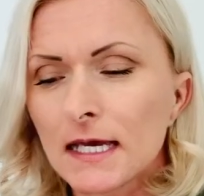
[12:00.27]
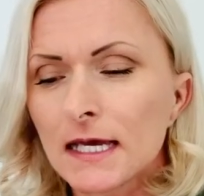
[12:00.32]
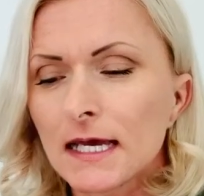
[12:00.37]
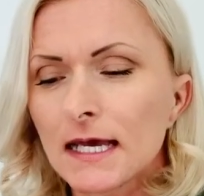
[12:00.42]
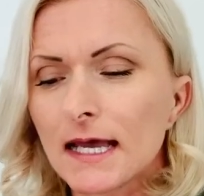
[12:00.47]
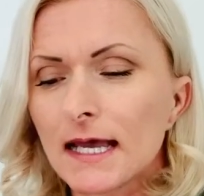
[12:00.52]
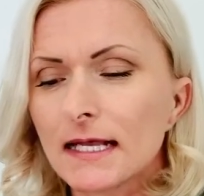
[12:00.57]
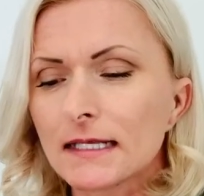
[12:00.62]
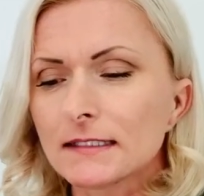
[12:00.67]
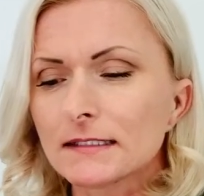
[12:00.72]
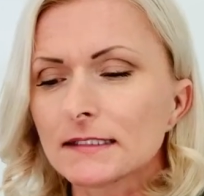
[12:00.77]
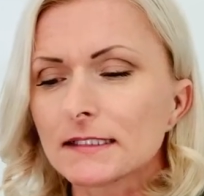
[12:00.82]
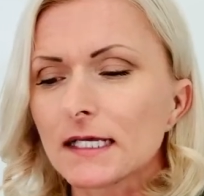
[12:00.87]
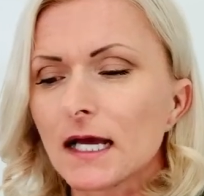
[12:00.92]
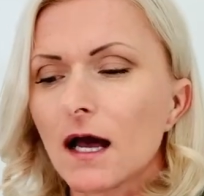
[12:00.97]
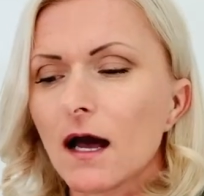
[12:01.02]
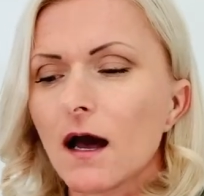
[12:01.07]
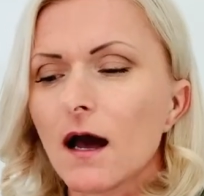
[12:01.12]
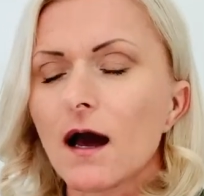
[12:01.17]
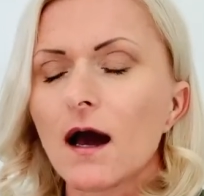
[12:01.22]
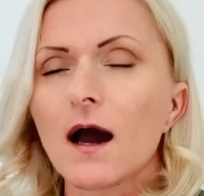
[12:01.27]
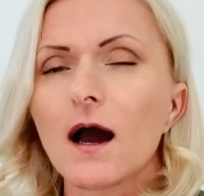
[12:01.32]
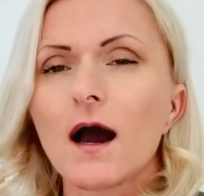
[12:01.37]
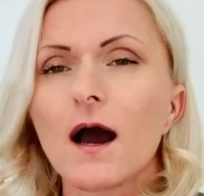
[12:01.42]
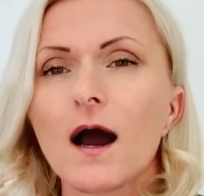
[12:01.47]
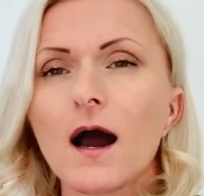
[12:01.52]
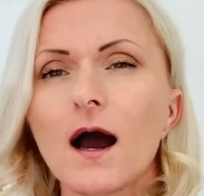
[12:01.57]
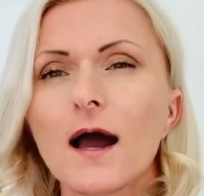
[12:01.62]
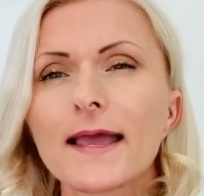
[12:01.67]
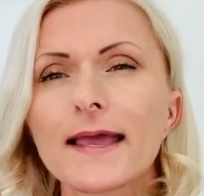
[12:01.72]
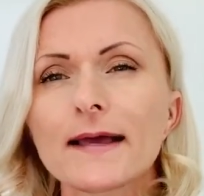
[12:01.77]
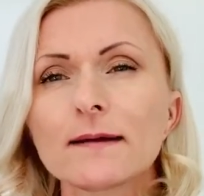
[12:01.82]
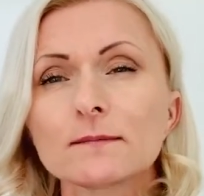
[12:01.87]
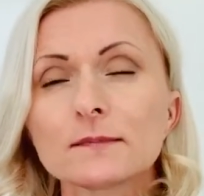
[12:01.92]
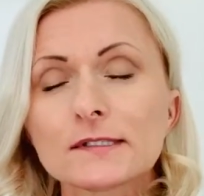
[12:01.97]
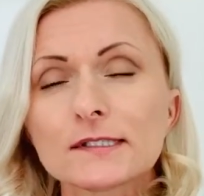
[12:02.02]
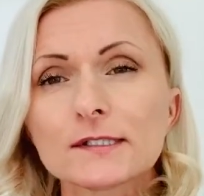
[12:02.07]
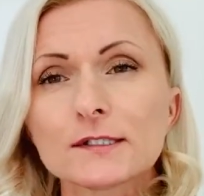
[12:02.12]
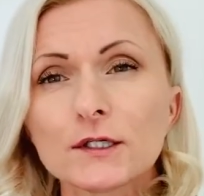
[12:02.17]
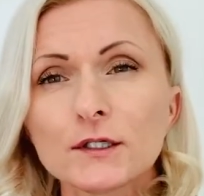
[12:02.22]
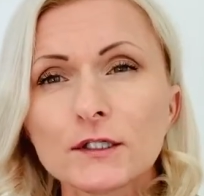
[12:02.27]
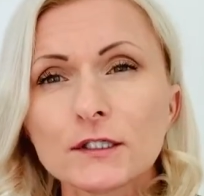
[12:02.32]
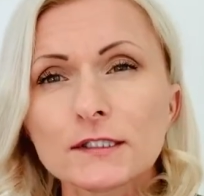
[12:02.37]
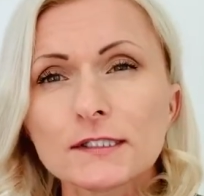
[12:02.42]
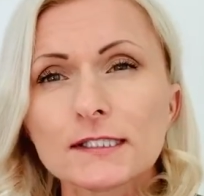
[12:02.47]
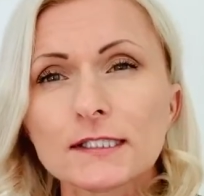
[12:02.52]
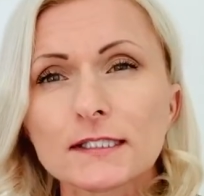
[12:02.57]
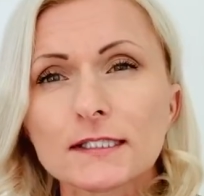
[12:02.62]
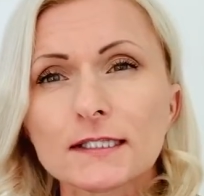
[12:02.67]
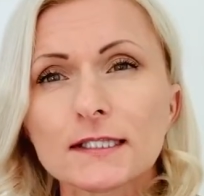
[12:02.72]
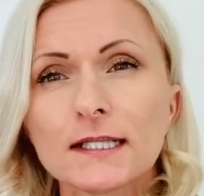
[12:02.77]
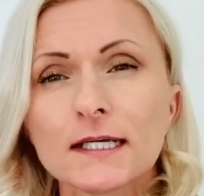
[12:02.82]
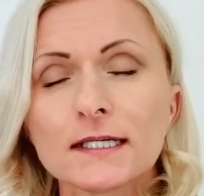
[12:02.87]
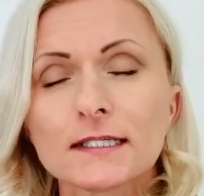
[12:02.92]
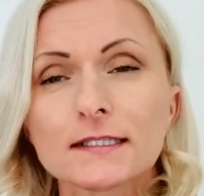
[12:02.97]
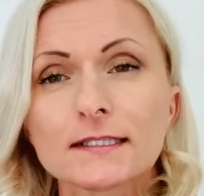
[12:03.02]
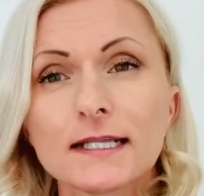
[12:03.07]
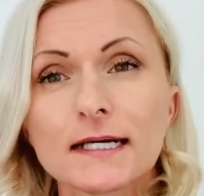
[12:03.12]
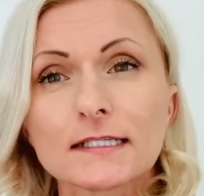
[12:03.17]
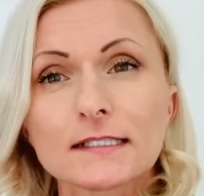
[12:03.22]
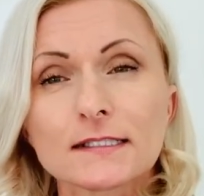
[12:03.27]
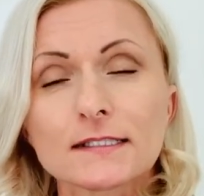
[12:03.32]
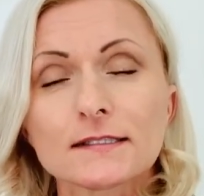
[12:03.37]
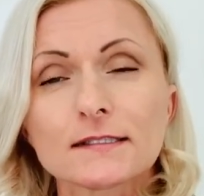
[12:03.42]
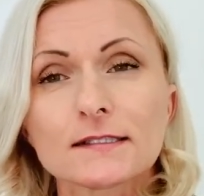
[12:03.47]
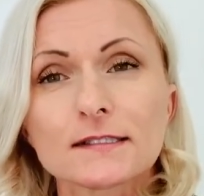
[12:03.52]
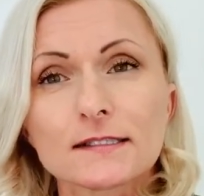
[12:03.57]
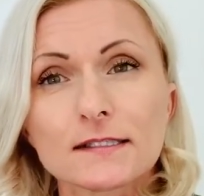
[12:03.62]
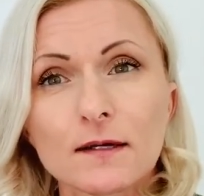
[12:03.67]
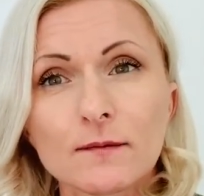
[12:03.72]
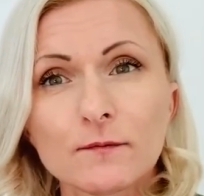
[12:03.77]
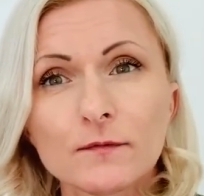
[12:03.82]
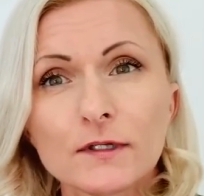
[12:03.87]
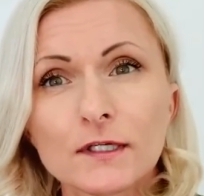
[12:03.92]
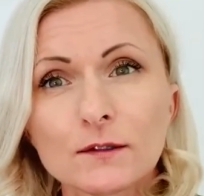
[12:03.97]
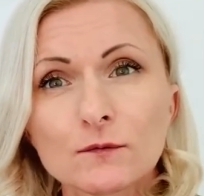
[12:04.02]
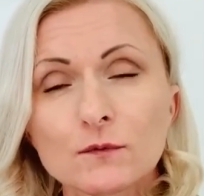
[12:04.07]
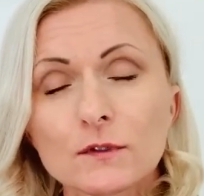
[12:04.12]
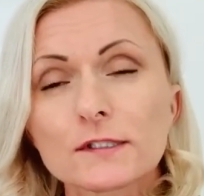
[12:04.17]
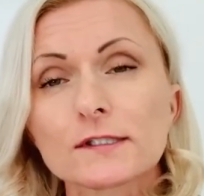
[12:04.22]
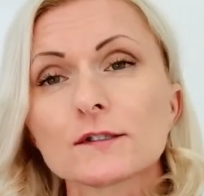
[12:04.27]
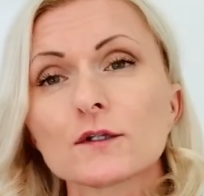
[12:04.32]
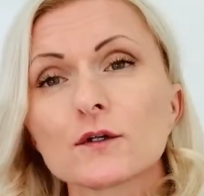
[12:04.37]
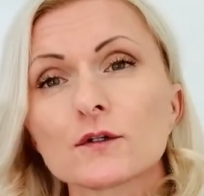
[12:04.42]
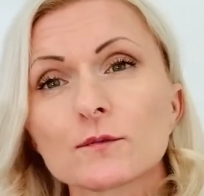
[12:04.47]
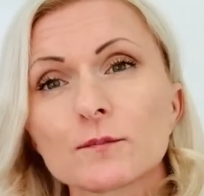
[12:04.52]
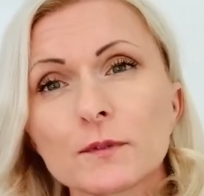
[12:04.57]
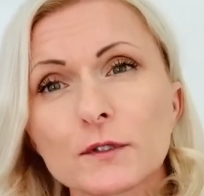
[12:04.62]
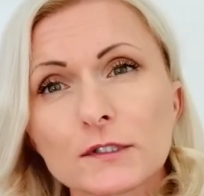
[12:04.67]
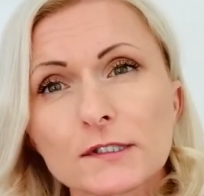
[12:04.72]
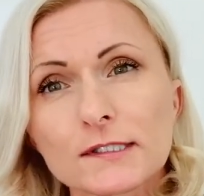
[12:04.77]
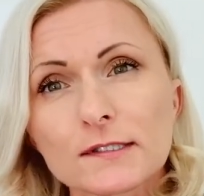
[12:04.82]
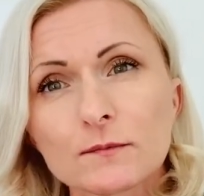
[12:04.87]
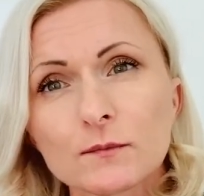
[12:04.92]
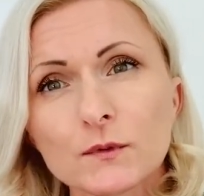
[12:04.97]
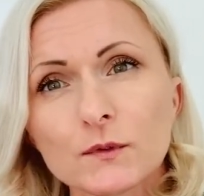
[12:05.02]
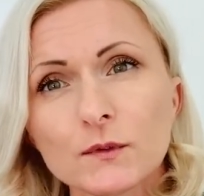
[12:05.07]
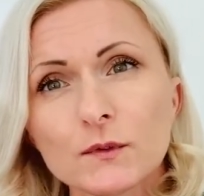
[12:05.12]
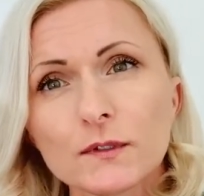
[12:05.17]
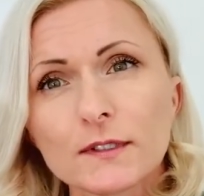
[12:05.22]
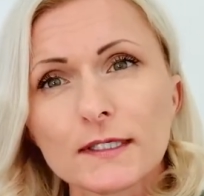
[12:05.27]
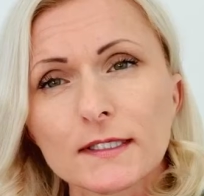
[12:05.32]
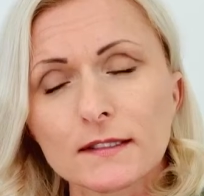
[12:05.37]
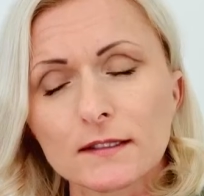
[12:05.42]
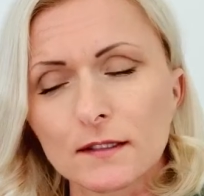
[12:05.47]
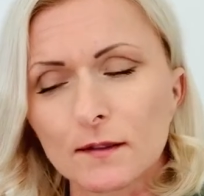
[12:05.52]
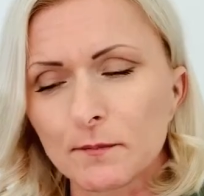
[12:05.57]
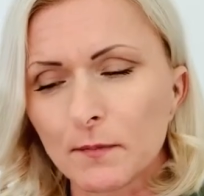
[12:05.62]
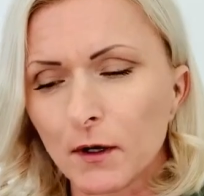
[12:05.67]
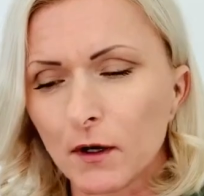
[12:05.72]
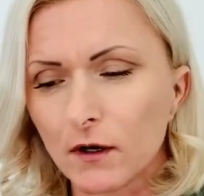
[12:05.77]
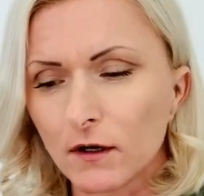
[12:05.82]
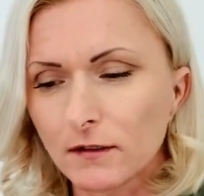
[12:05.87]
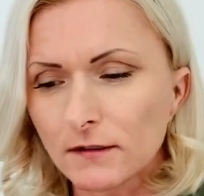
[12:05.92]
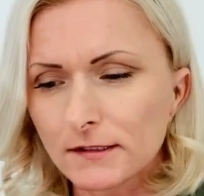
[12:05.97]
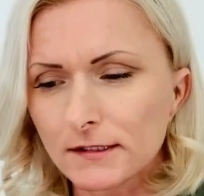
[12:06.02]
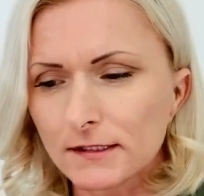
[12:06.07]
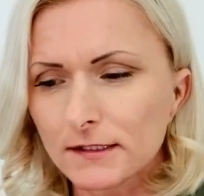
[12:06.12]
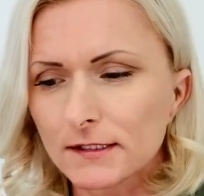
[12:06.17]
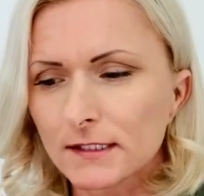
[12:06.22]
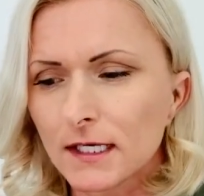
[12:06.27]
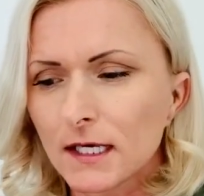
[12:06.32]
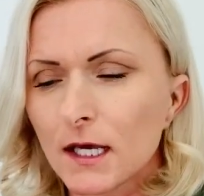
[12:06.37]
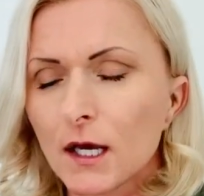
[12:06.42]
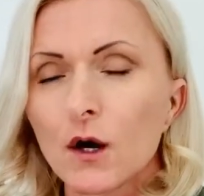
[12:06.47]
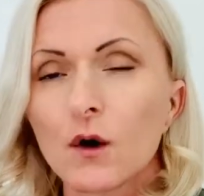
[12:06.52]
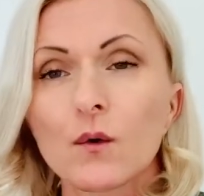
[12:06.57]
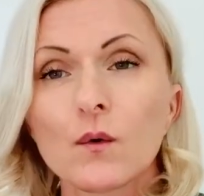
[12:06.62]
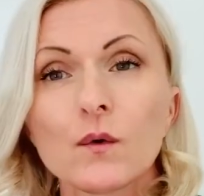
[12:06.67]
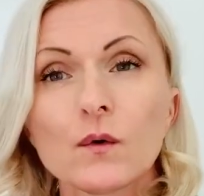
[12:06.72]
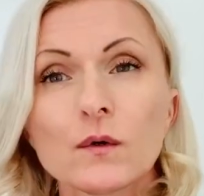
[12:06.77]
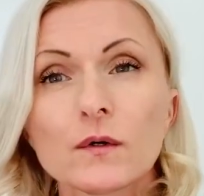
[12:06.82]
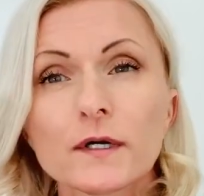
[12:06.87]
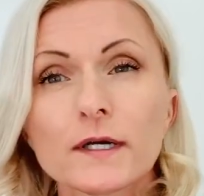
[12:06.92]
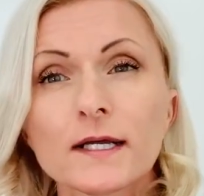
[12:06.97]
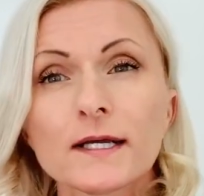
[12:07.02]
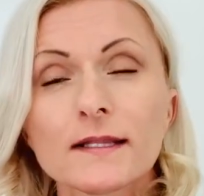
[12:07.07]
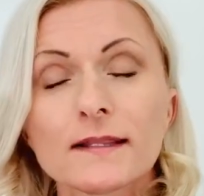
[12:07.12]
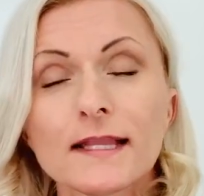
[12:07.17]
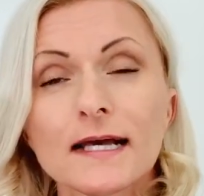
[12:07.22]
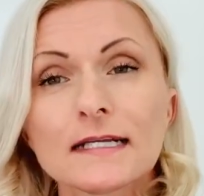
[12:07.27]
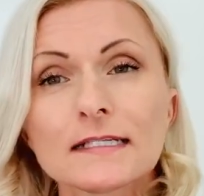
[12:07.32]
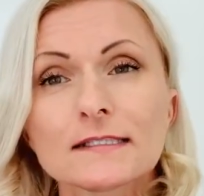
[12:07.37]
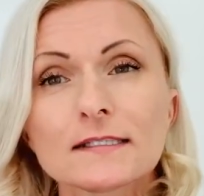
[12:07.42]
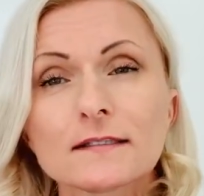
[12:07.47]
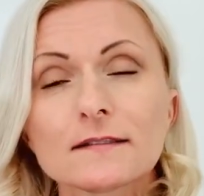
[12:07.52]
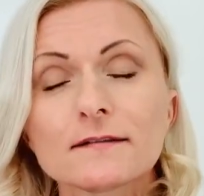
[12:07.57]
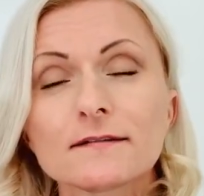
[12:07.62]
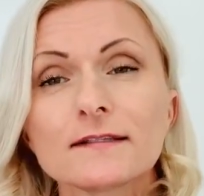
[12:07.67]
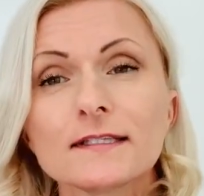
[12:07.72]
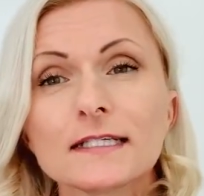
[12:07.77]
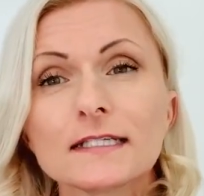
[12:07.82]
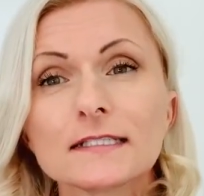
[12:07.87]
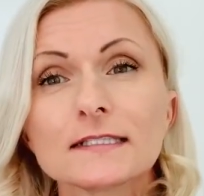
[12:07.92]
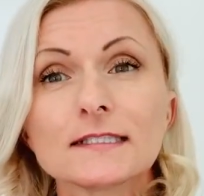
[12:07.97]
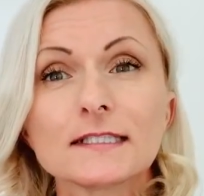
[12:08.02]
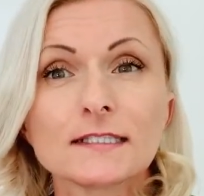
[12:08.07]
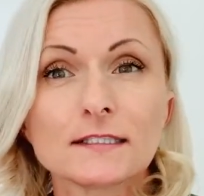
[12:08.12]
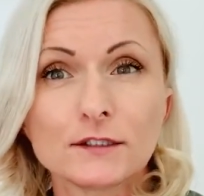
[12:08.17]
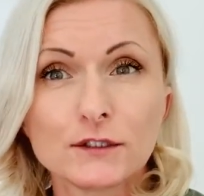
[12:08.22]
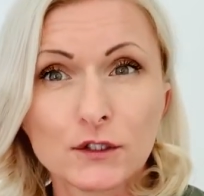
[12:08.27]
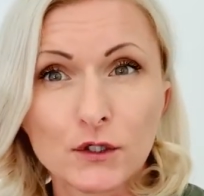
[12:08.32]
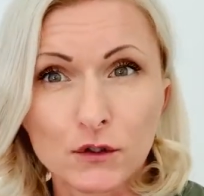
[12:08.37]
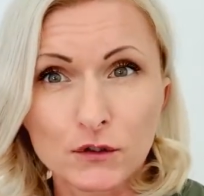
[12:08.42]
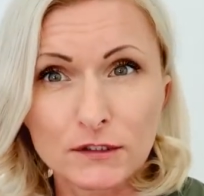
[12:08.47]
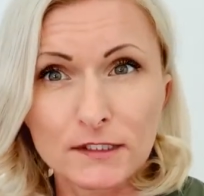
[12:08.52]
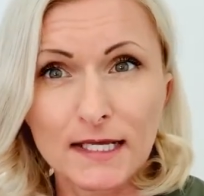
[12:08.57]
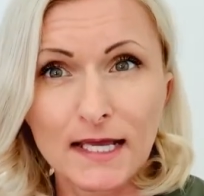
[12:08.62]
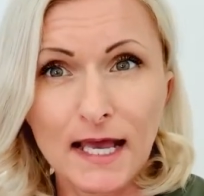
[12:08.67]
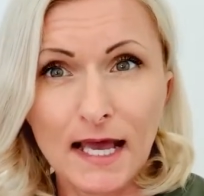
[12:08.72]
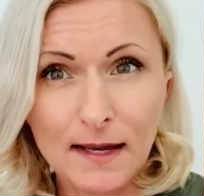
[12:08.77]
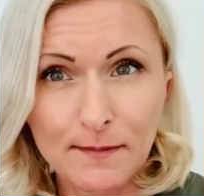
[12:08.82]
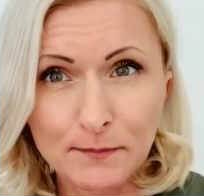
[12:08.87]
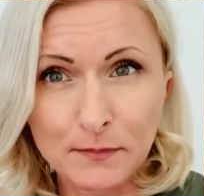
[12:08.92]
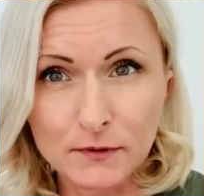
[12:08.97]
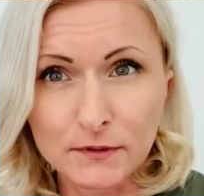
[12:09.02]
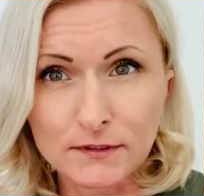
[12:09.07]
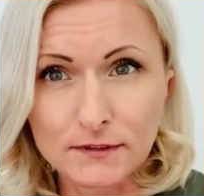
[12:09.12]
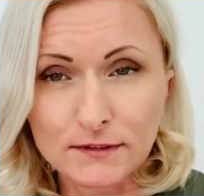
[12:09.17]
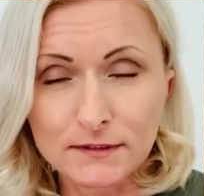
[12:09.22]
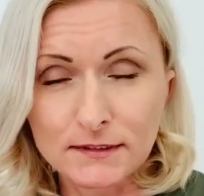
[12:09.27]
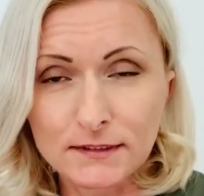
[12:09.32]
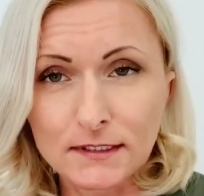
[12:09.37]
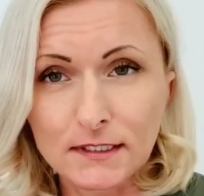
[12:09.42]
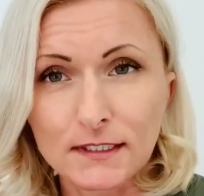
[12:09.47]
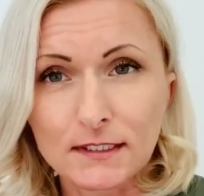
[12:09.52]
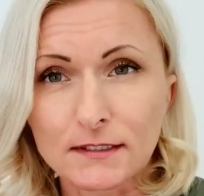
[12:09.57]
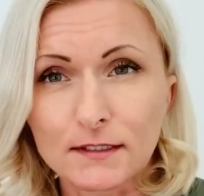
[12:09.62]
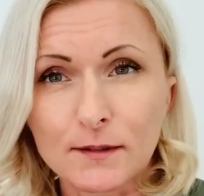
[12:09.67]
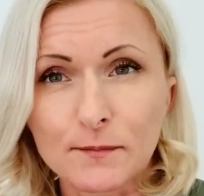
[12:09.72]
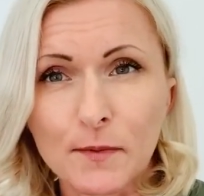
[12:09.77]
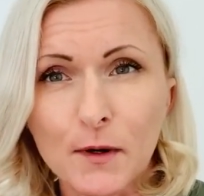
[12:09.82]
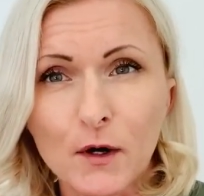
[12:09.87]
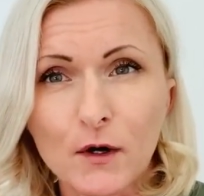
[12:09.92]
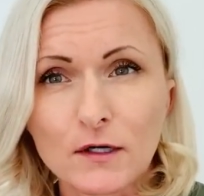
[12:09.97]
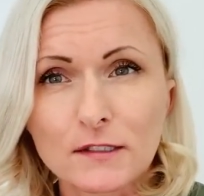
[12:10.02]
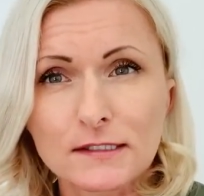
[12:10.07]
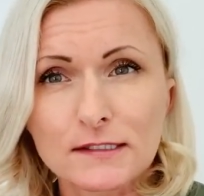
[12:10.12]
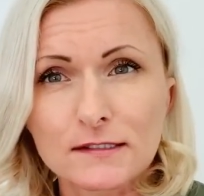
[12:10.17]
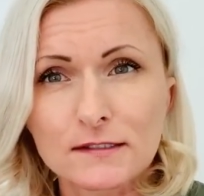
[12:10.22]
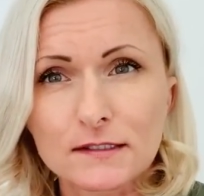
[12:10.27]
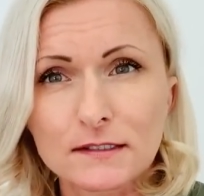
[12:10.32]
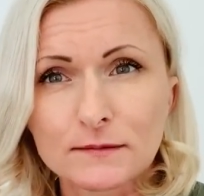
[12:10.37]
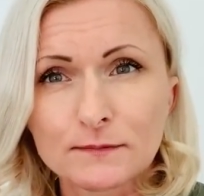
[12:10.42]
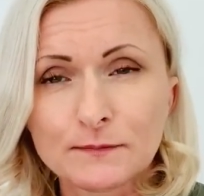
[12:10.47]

and I am certain that something was not possible in the past, or that thing did not happen in the past.